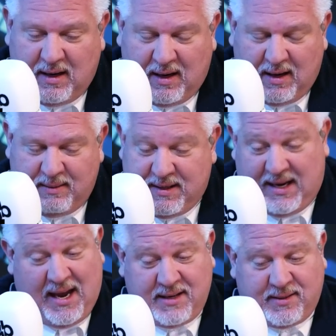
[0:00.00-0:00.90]
Uh,
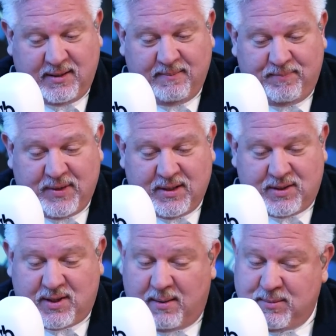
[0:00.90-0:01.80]
yet,
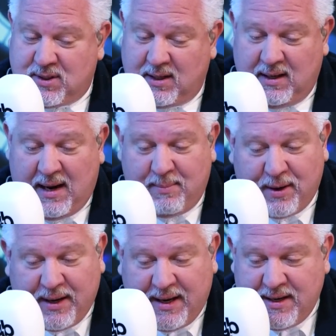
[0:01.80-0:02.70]
some
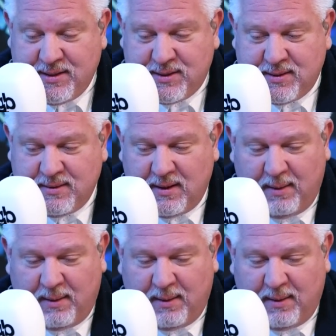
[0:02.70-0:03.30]
celebrities,